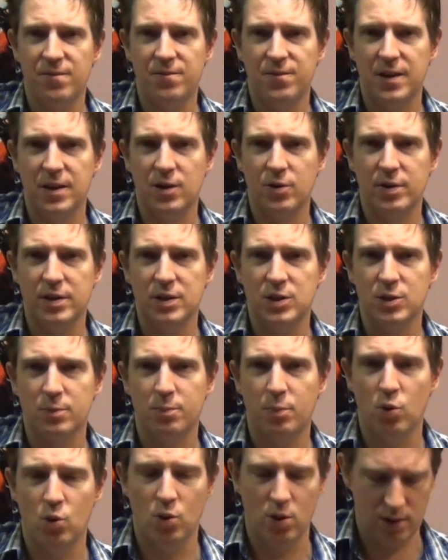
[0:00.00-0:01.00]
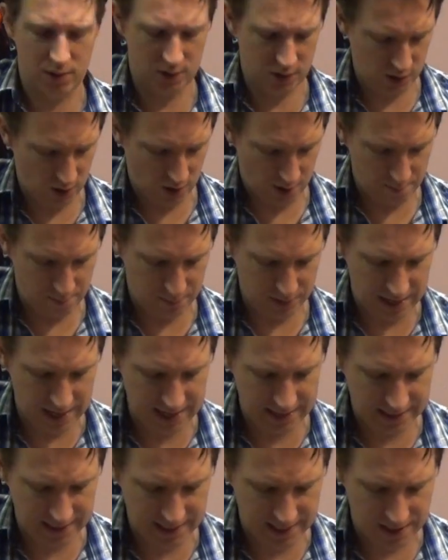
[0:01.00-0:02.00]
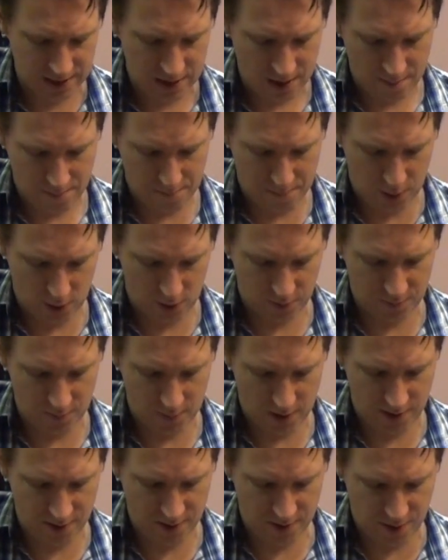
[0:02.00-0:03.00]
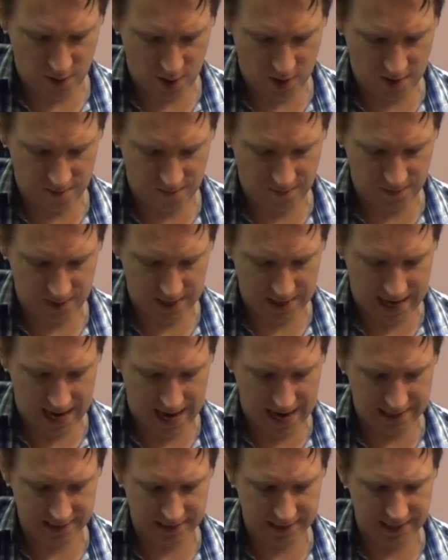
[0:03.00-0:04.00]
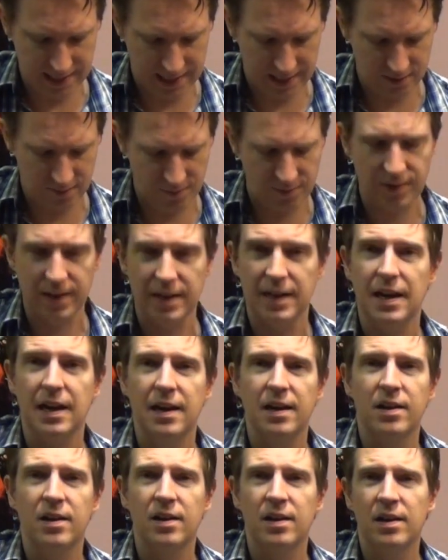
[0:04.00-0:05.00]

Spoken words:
finger in support. So I'm placing both my 3rd finger and 2nd finger